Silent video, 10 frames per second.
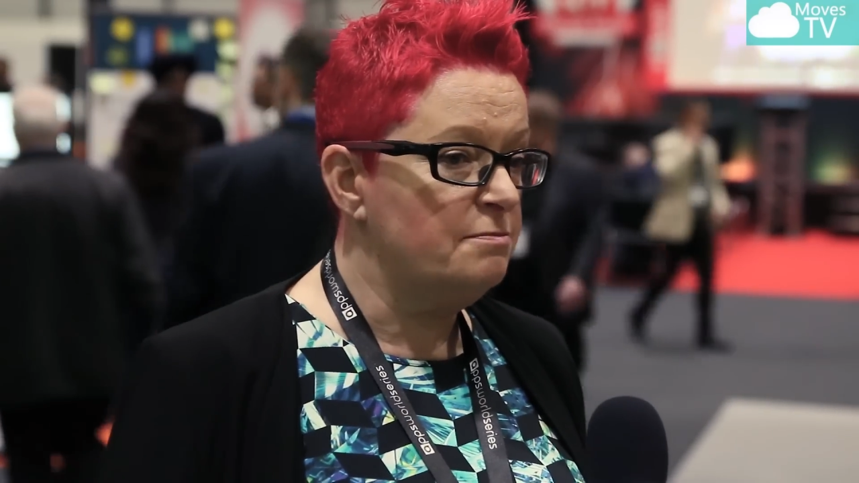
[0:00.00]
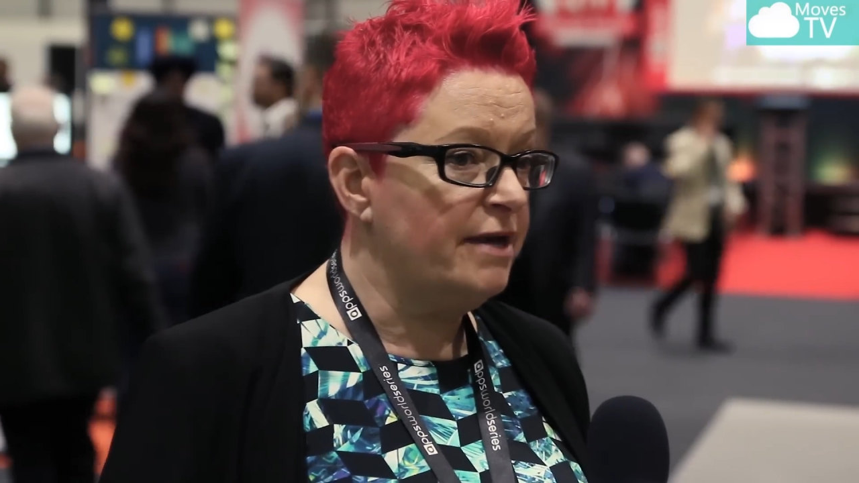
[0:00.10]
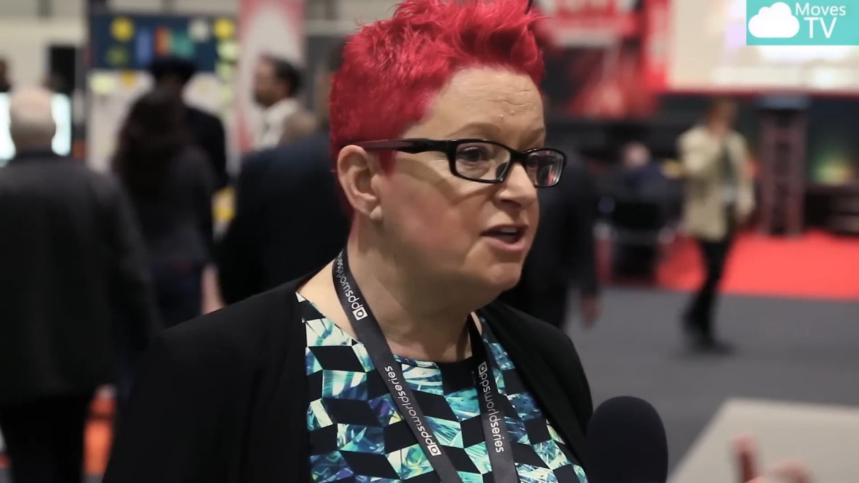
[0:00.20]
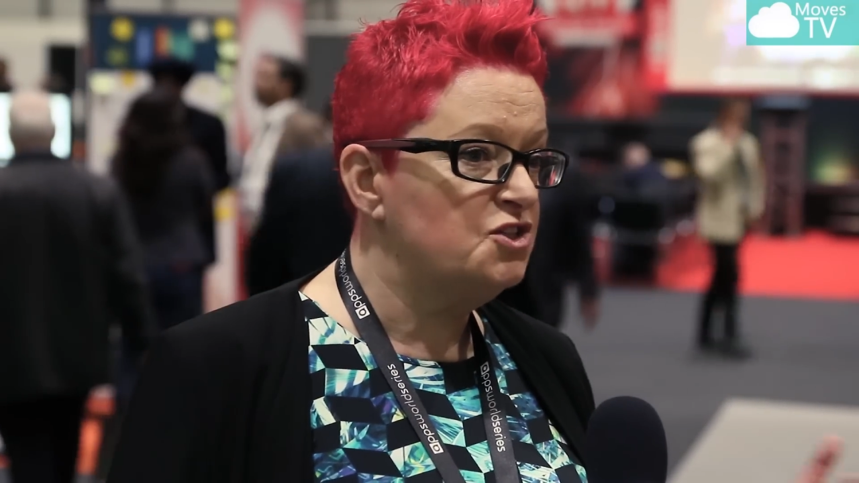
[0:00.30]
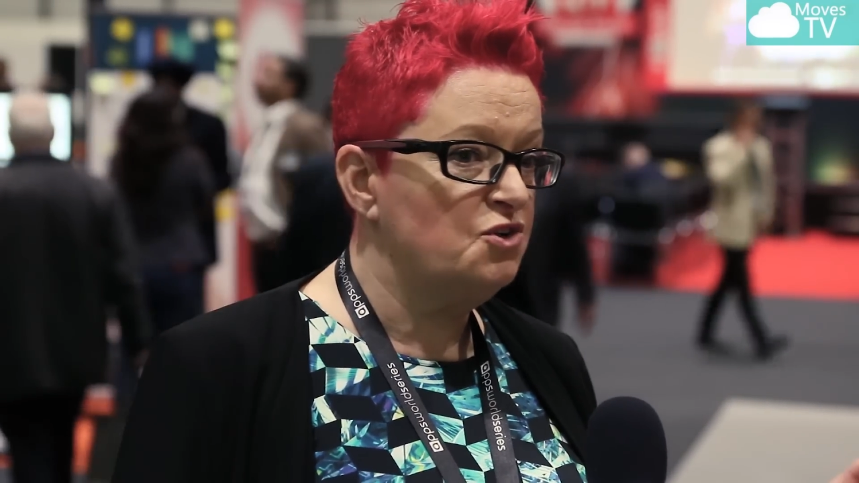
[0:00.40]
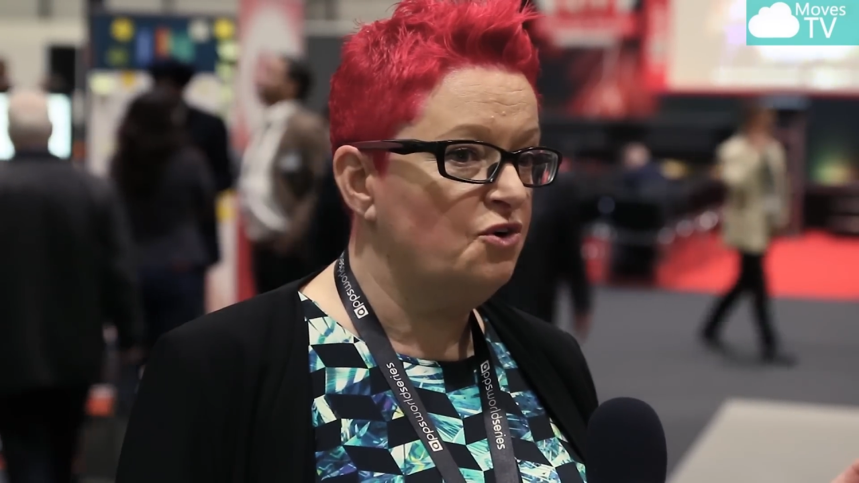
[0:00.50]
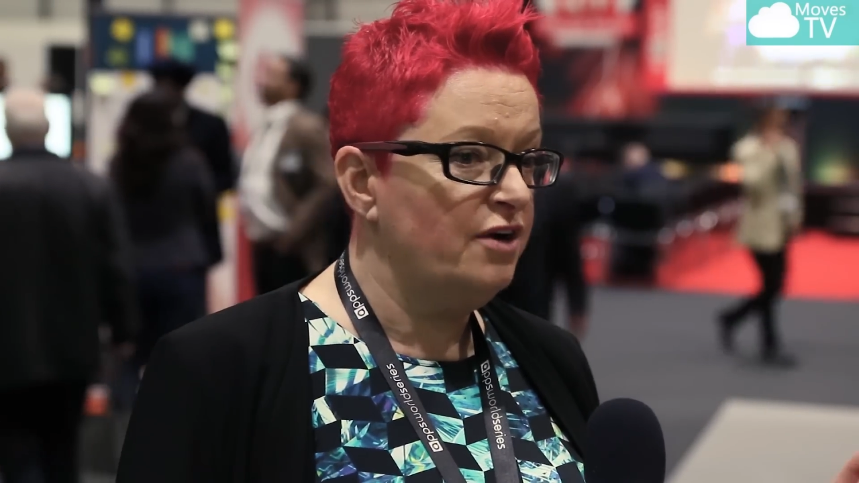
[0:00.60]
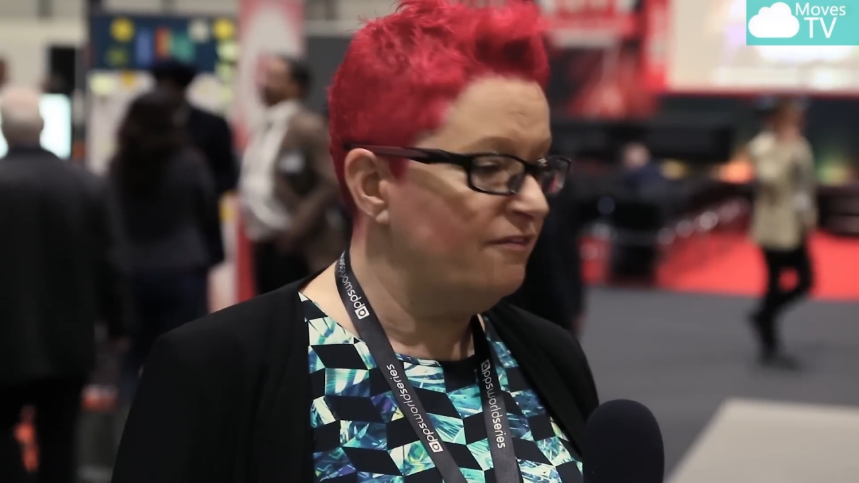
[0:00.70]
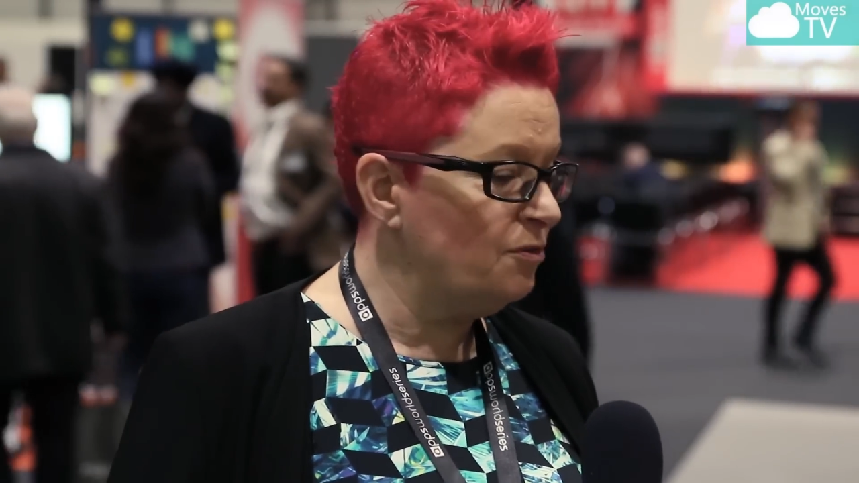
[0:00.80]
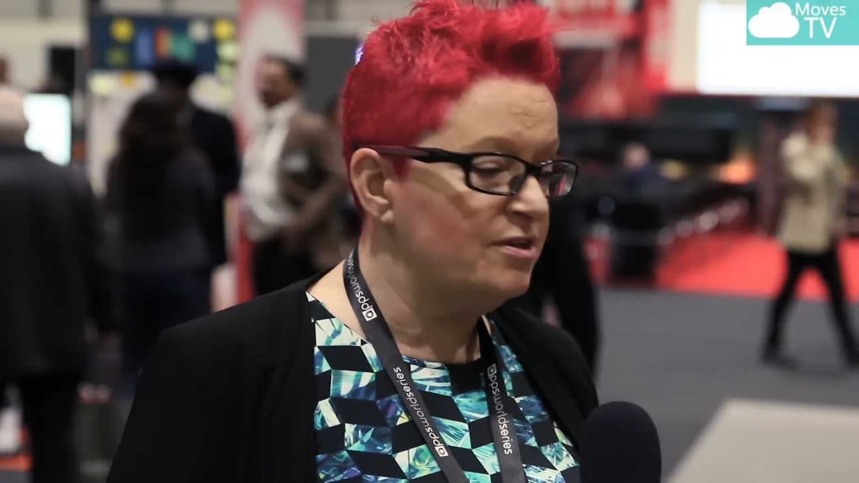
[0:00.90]
to make
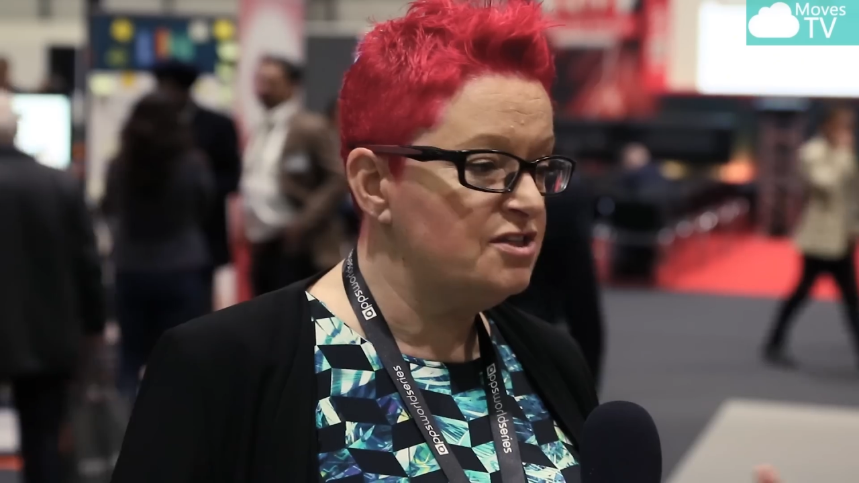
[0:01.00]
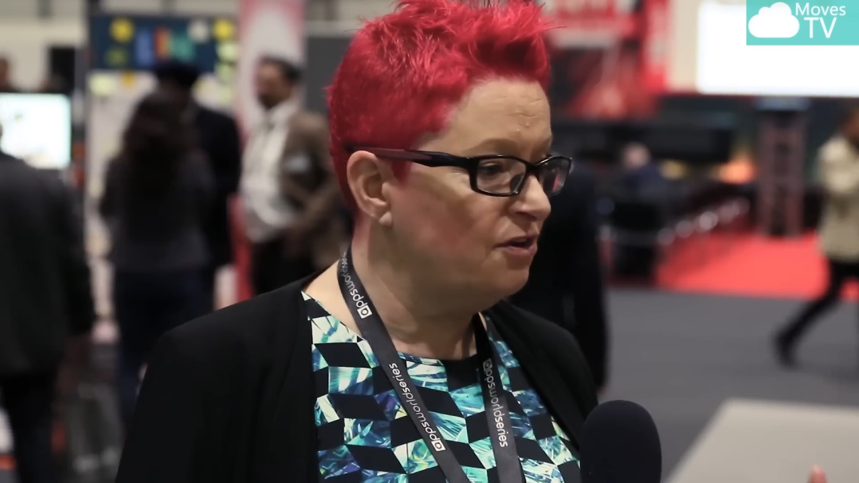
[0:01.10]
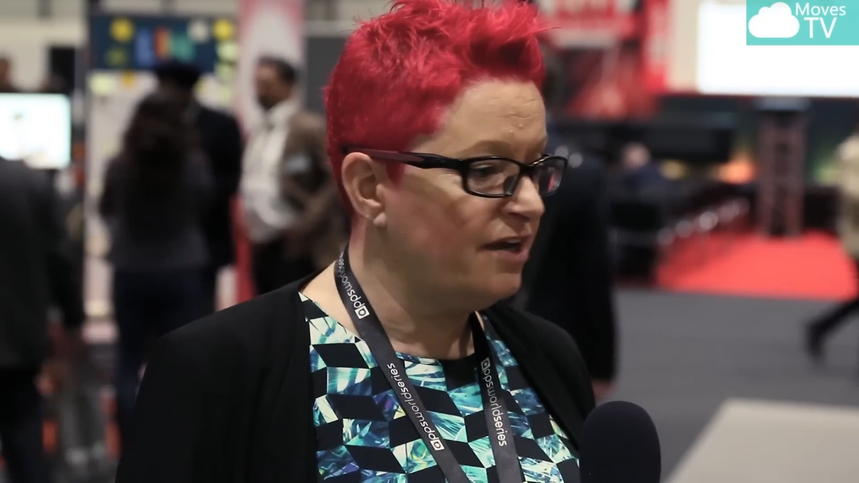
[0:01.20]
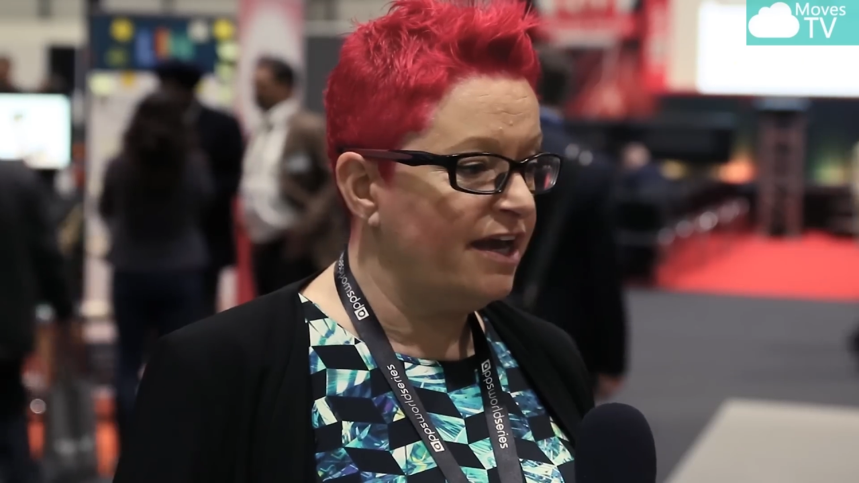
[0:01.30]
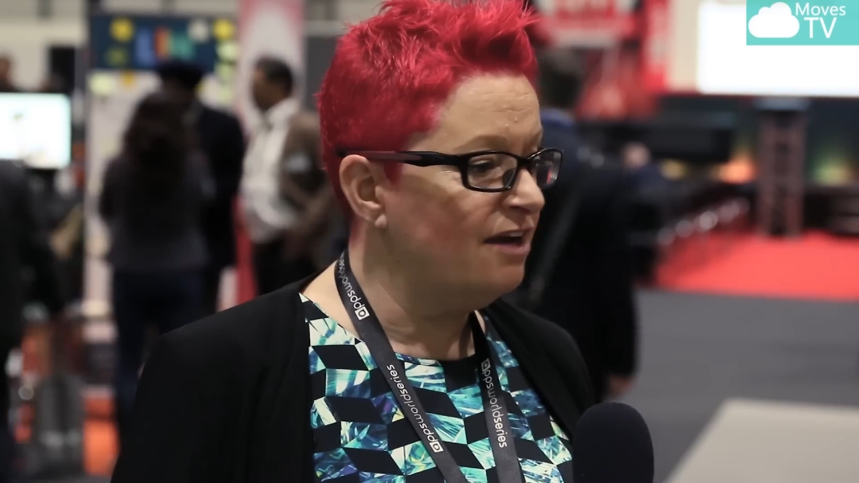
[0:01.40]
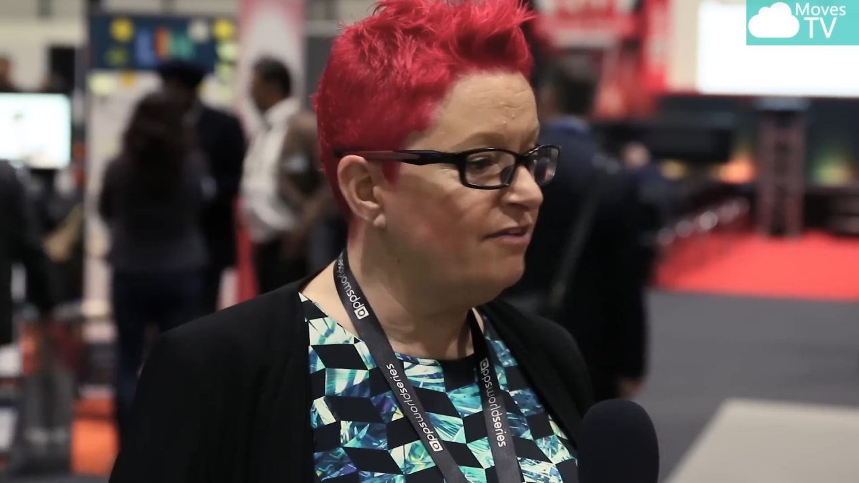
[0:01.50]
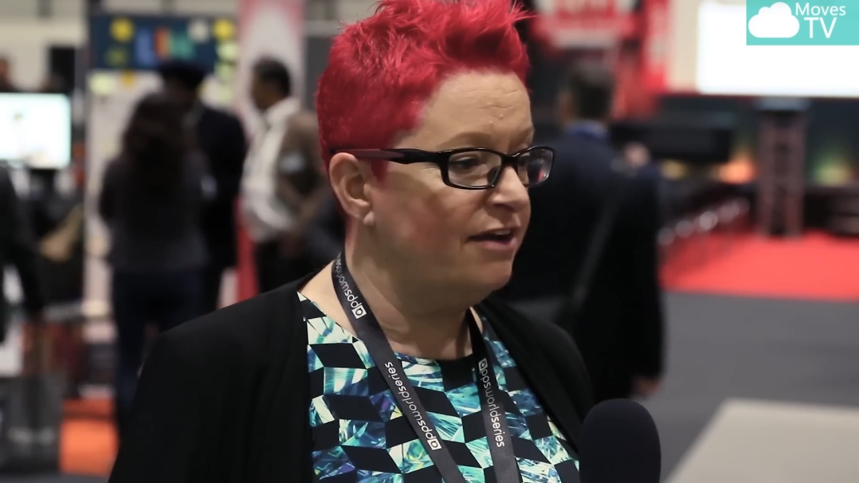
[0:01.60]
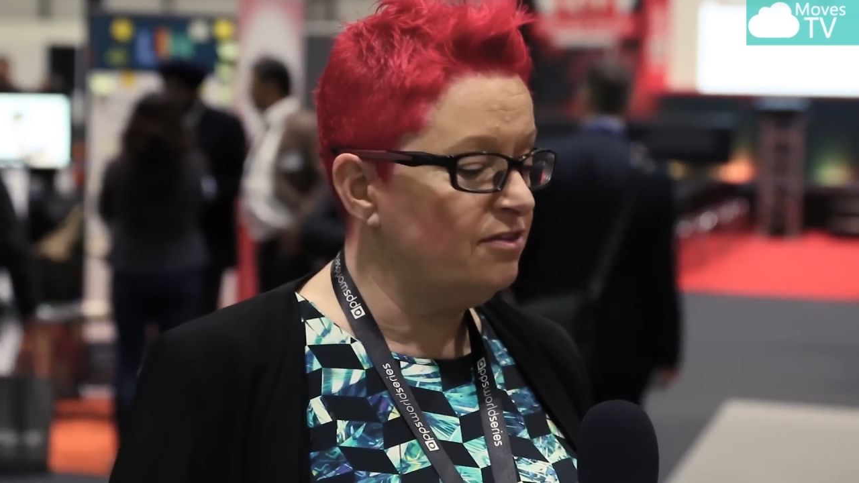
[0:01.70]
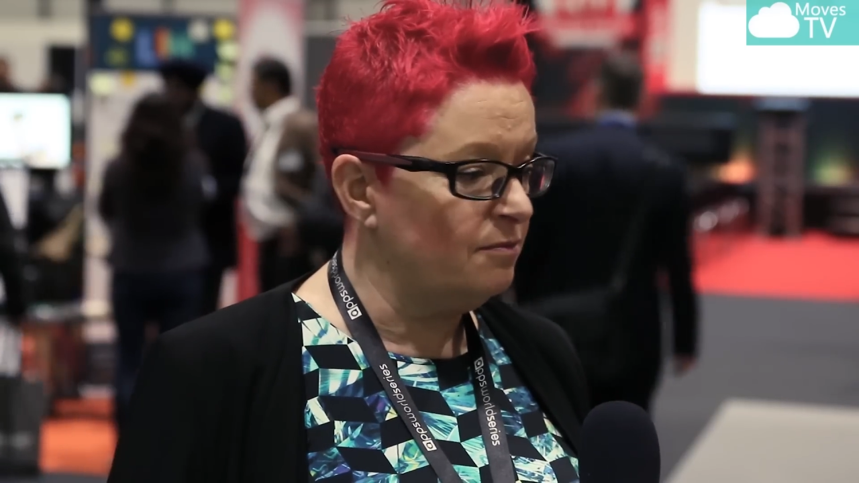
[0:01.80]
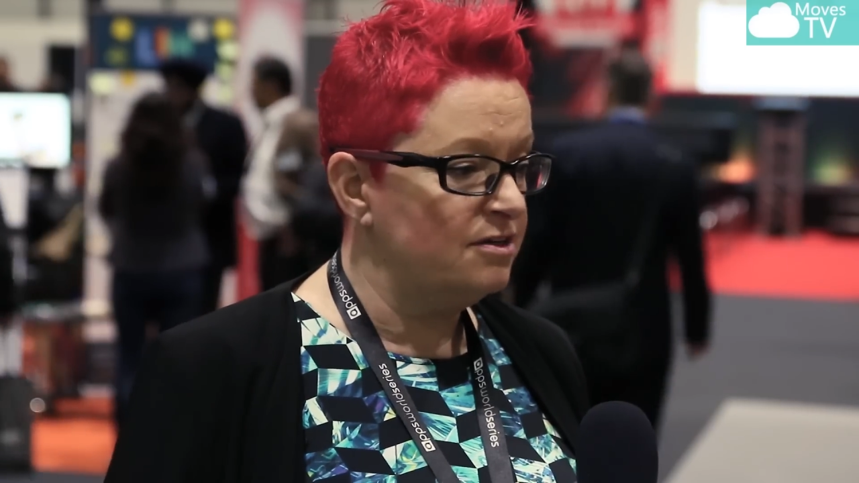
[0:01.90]
sure everyone's okay
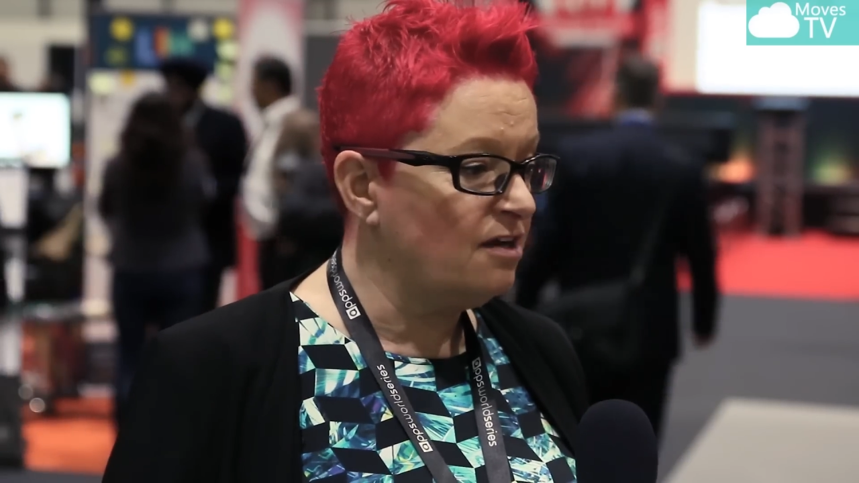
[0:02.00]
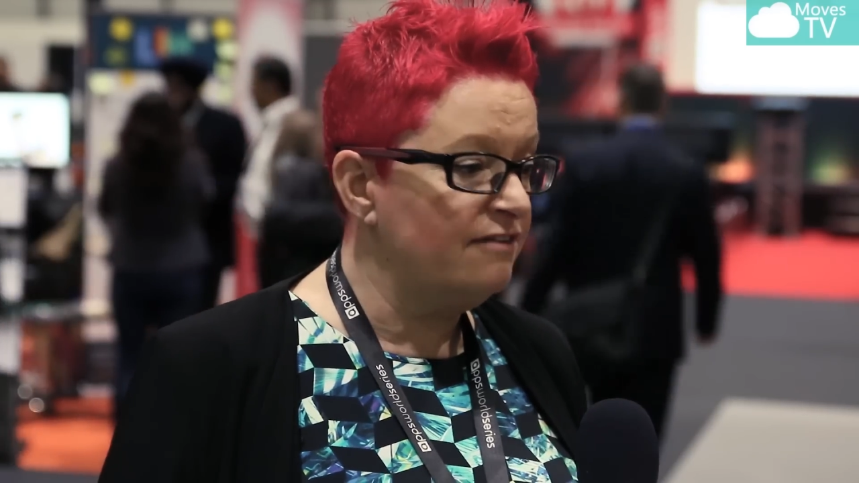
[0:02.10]
around them and